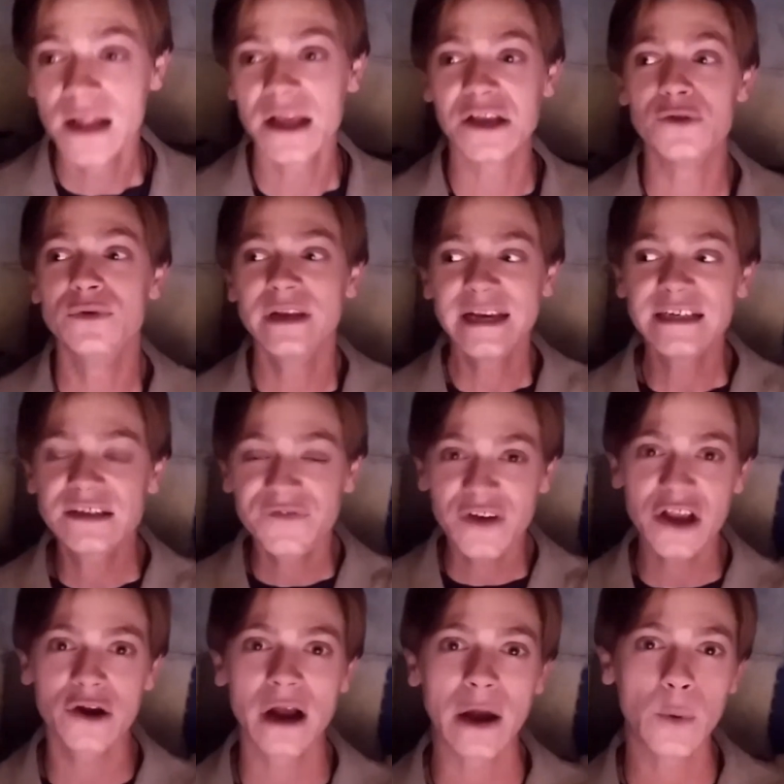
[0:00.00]
Like, you need to
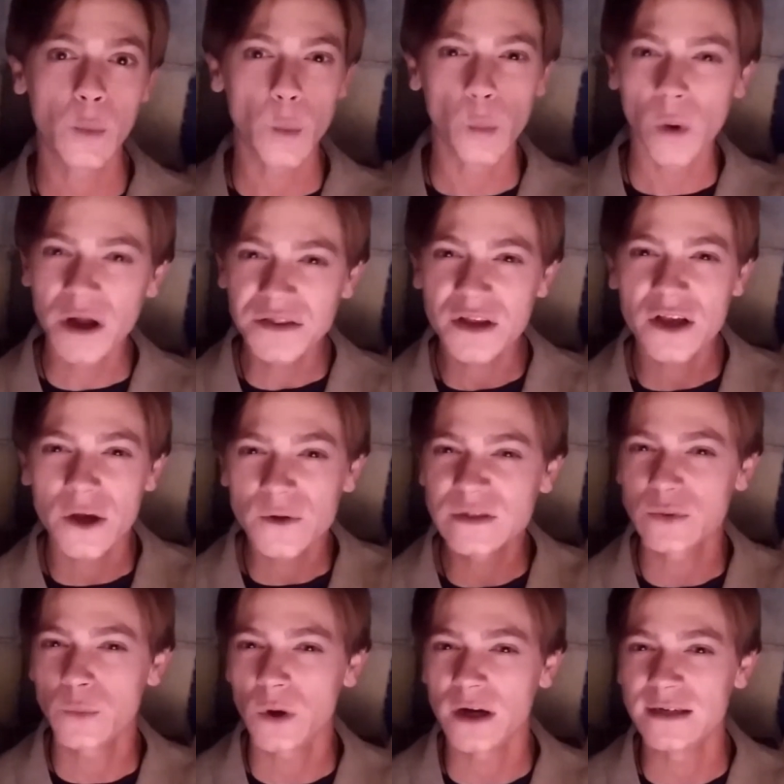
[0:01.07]
figure out what the
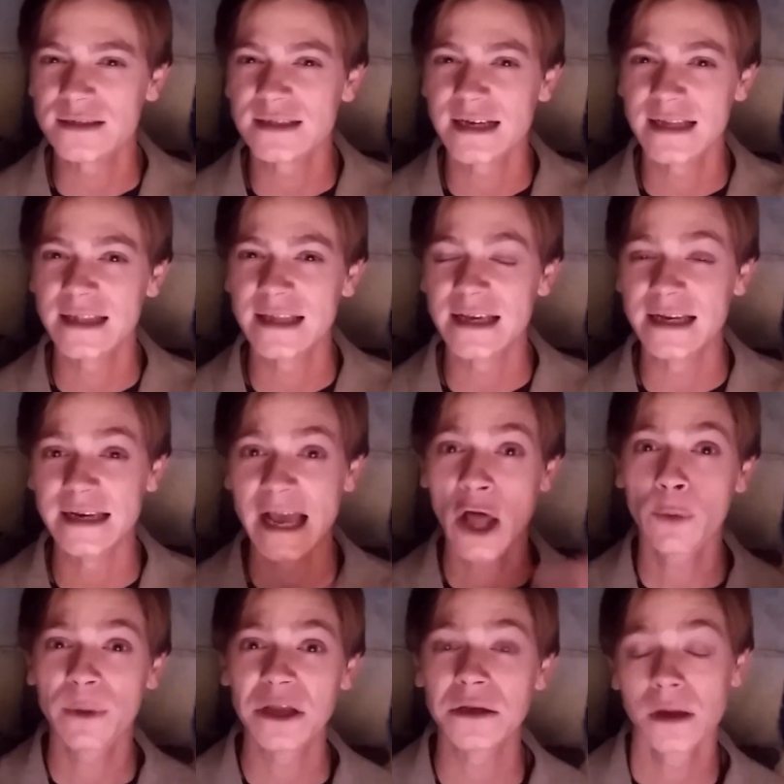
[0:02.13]
ghost wants and then
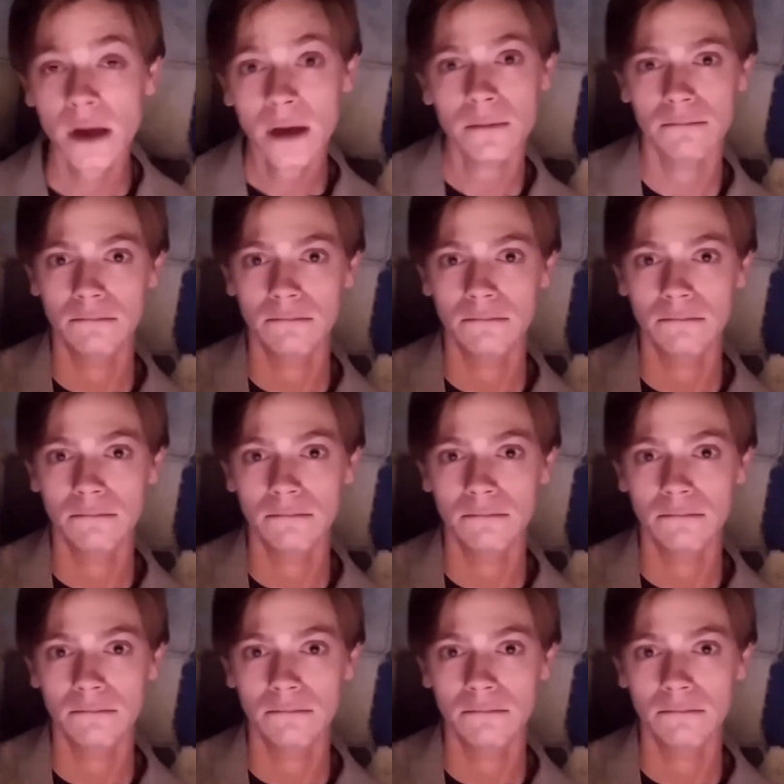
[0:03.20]
help it